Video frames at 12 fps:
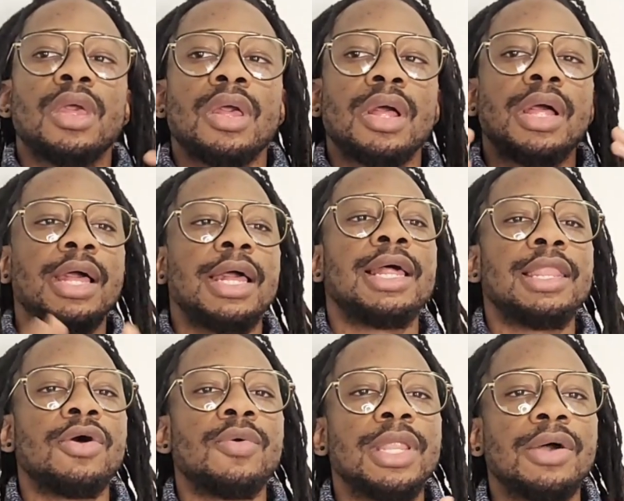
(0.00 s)

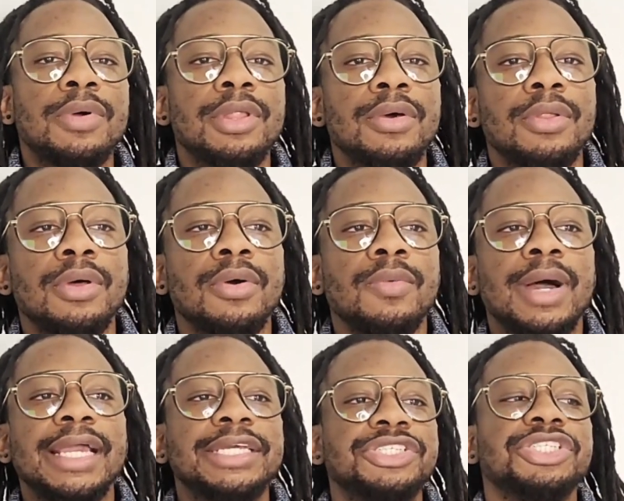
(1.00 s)
Hello,
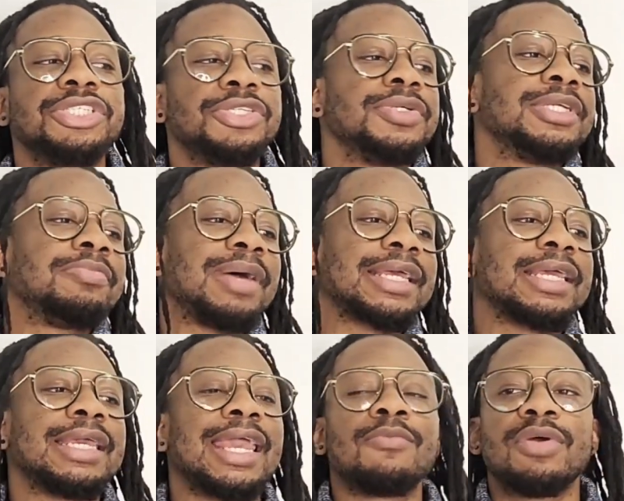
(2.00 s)
YG Gooner back
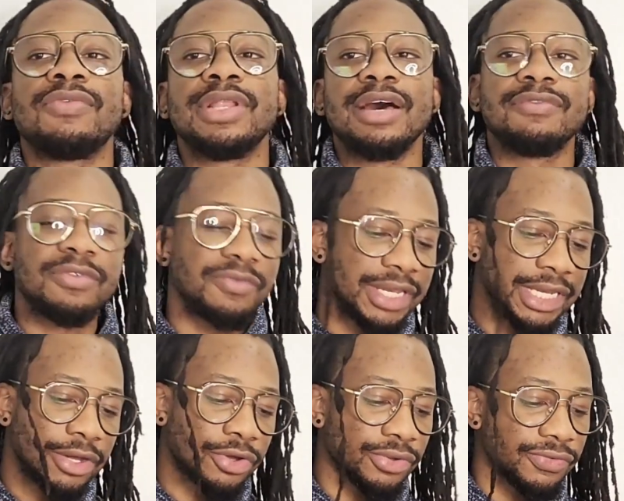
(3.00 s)
again with another
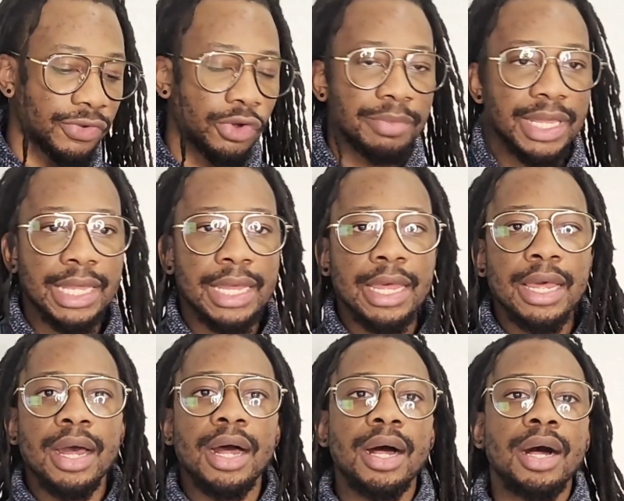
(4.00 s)
video. You feel me?
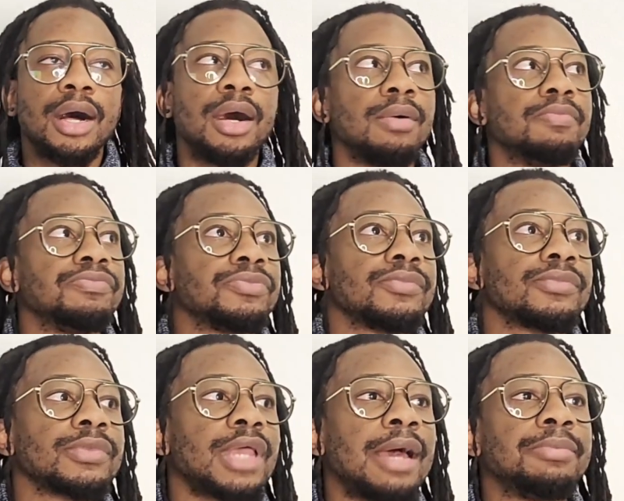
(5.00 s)
Um,
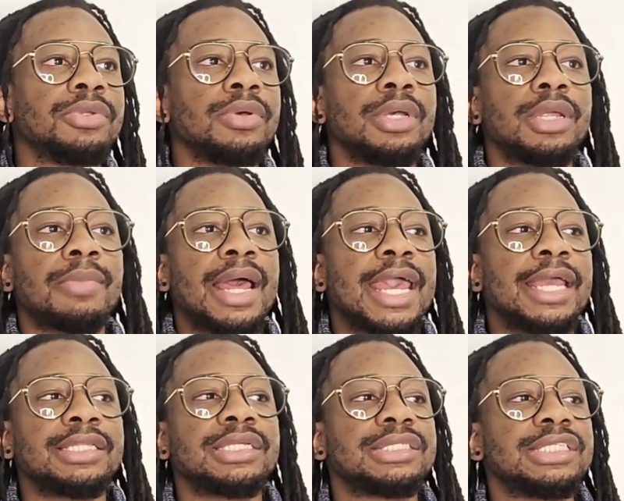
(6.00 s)
I'm doing my
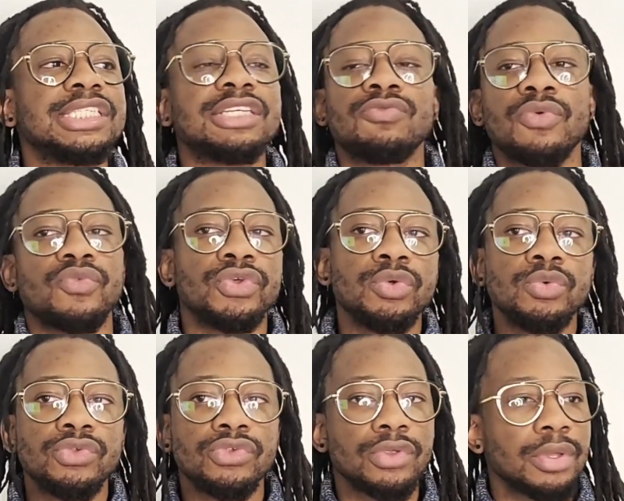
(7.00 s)
end of season
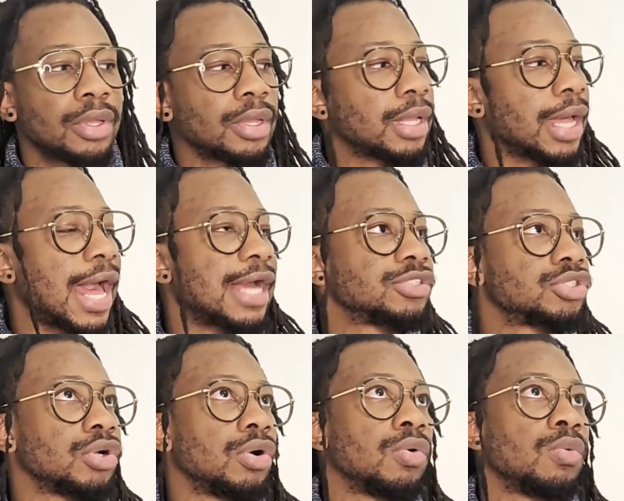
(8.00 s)
reviews, and
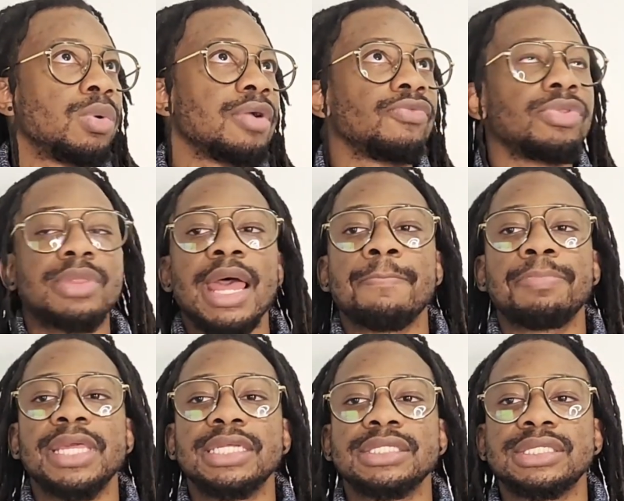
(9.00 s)
so with that
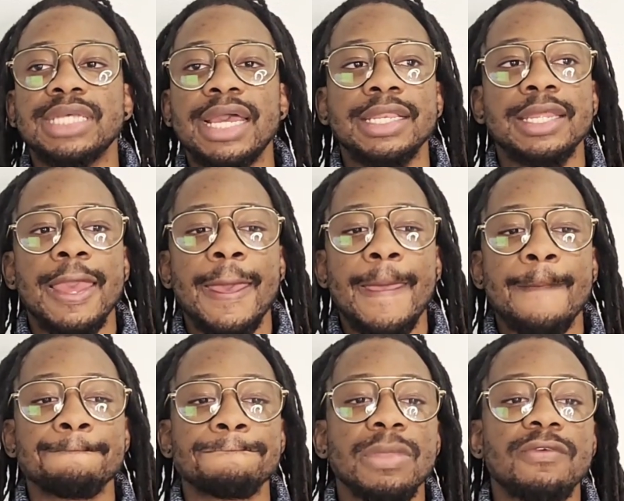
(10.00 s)
being said, yeah,
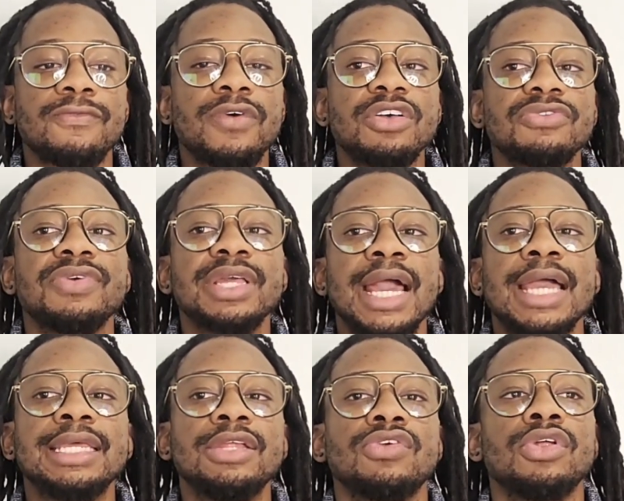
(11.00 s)
the first thing I
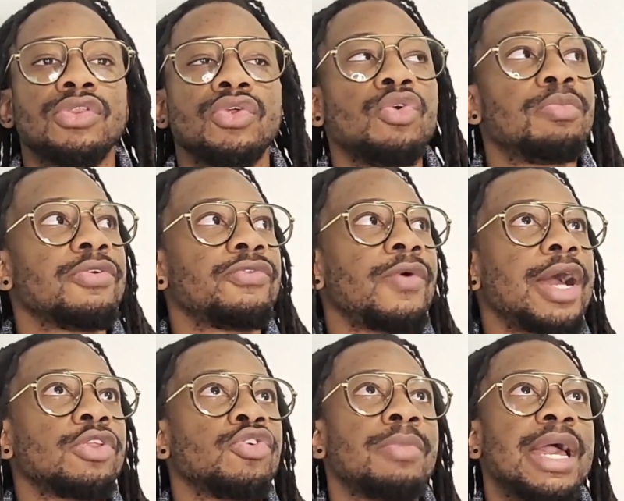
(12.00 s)
need to do before I
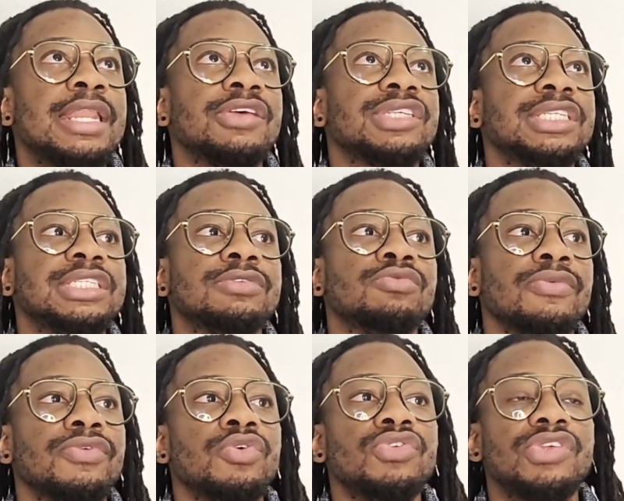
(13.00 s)
do my end of season
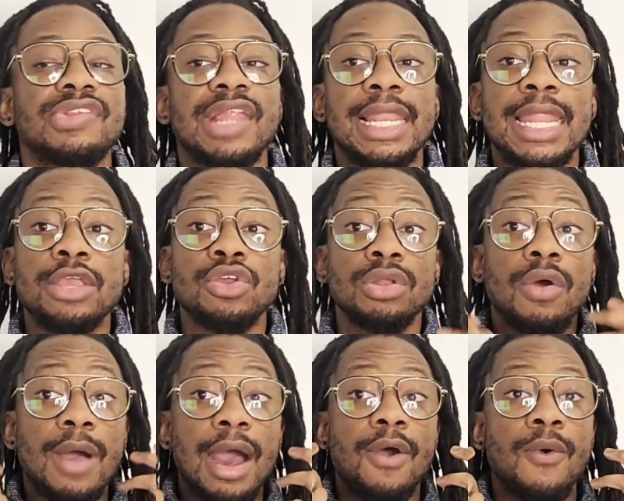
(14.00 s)
reviews is like let you know
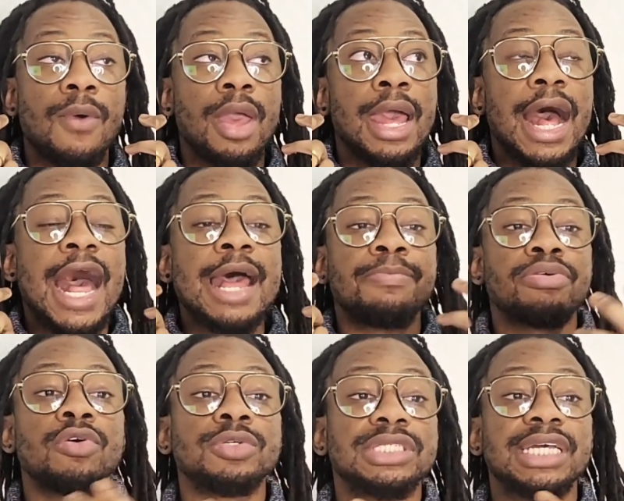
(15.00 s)
how I
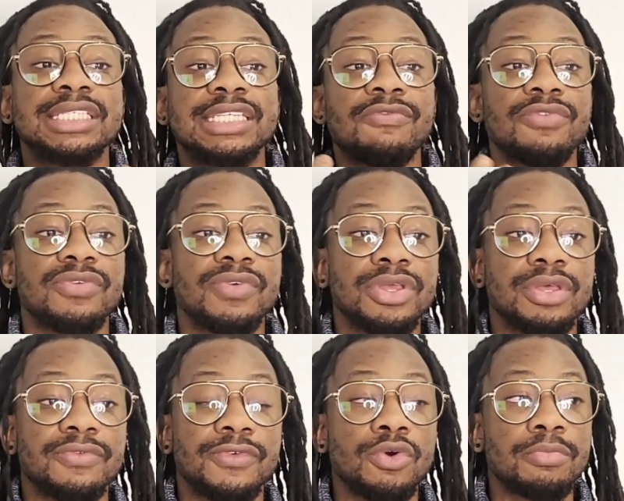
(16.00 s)
process everything. You
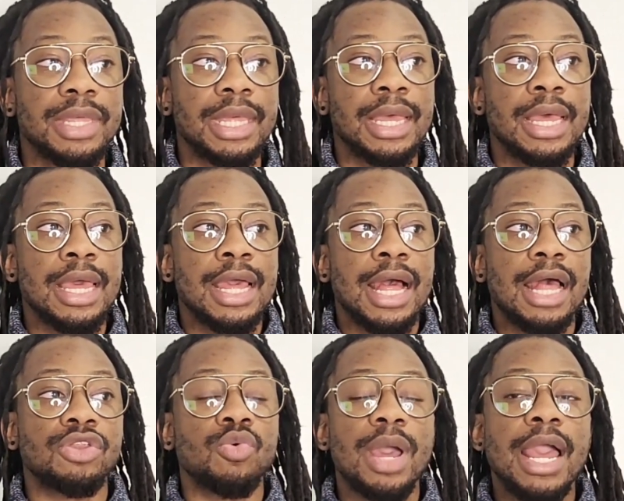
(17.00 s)
feel me? And
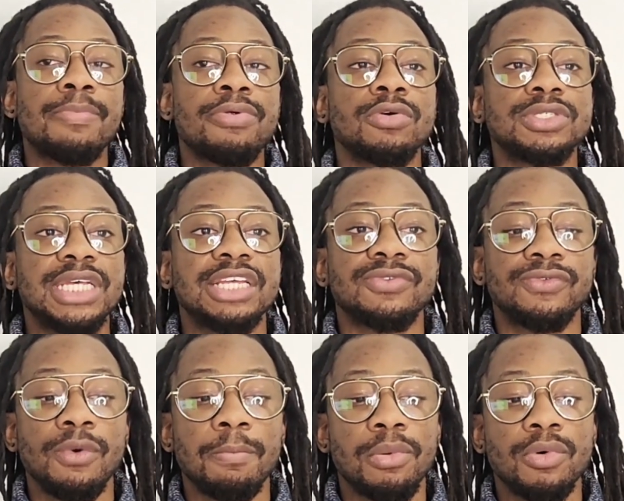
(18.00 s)
the way I process
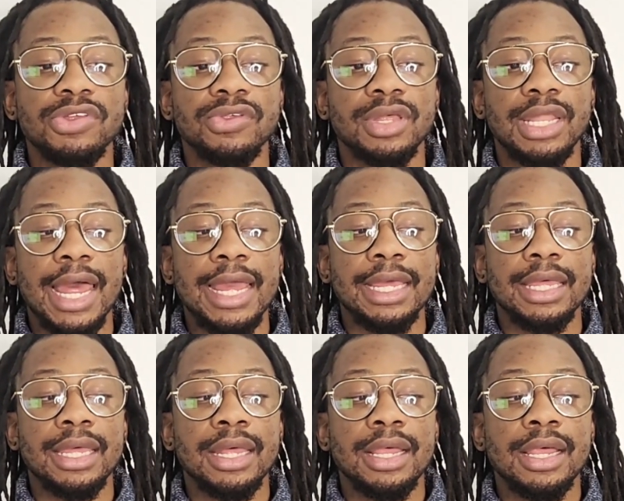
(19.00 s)
football, like,
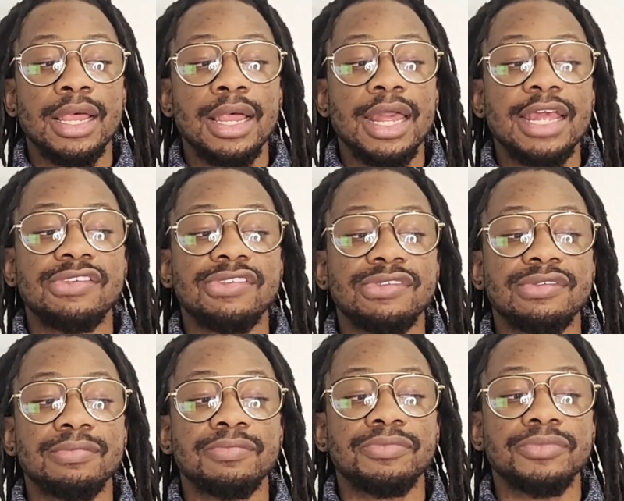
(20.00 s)
is
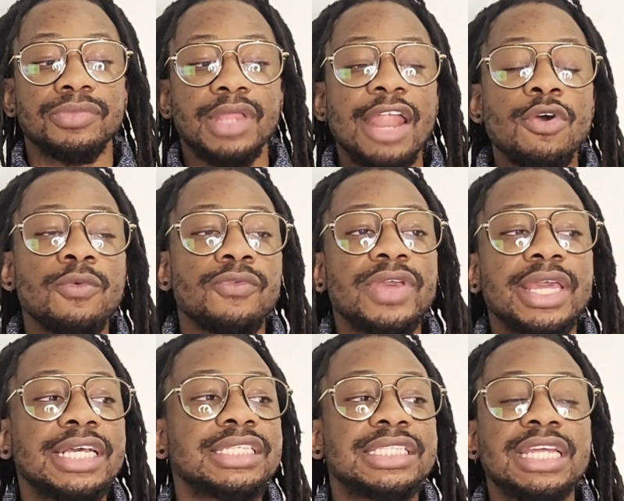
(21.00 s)
I don't think
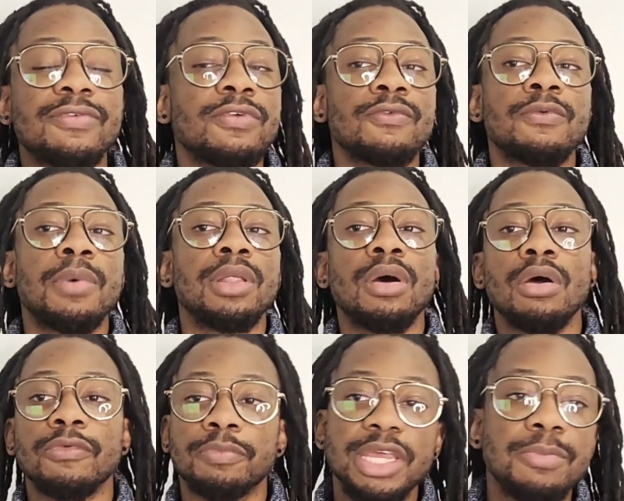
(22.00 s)
it's different from a lot
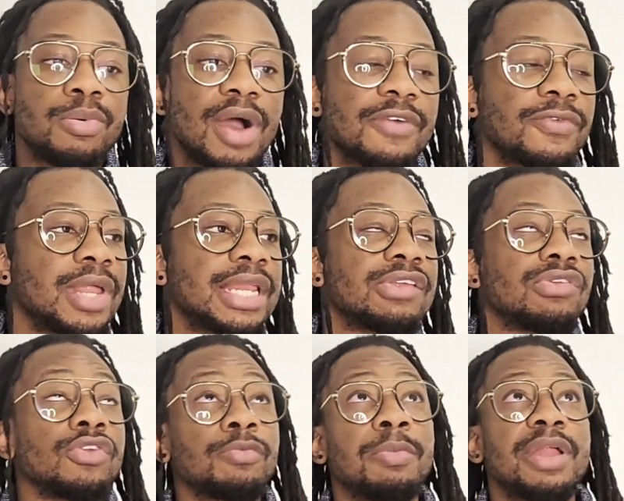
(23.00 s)
of people. I feel like there's
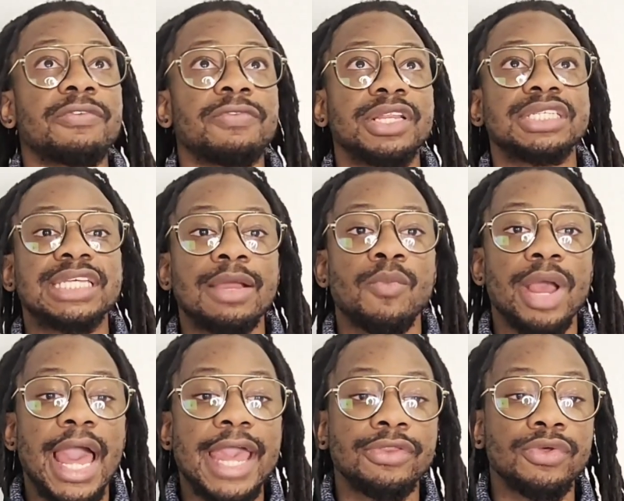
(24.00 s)
lots of people that think the same way
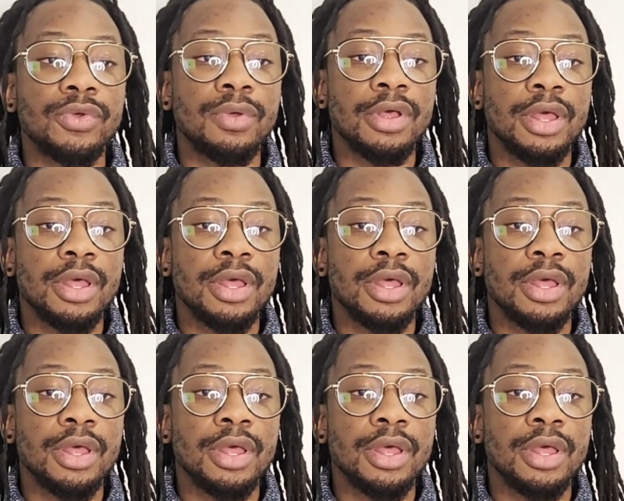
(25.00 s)
I do.